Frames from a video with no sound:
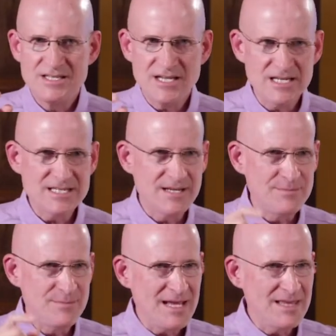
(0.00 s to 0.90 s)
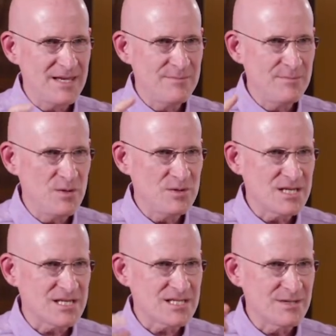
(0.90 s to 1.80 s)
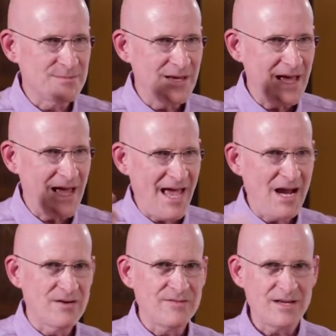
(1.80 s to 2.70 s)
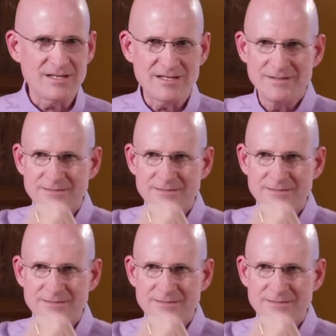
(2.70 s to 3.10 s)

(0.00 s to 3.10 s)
doesn't make the immune system aggravated